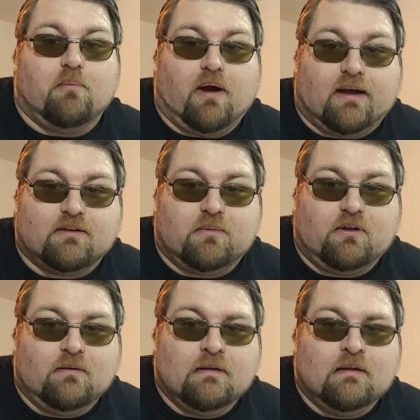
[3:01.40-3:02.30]

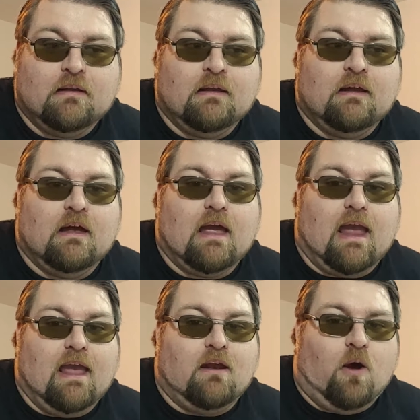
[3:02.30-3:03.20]
possible
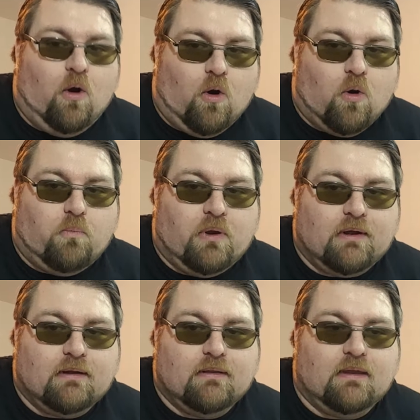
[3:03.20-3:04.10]
and hope
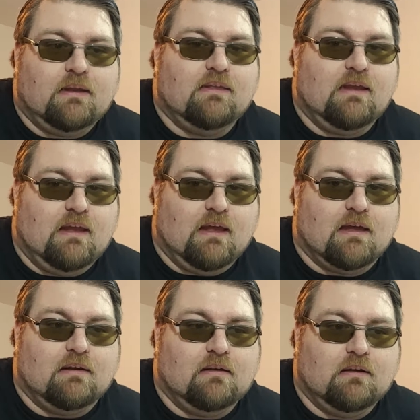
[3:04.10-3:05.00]
that in the
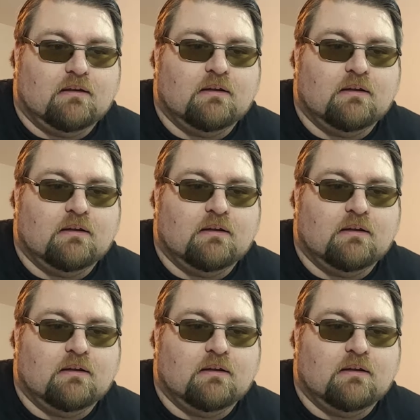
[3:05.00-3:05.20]
end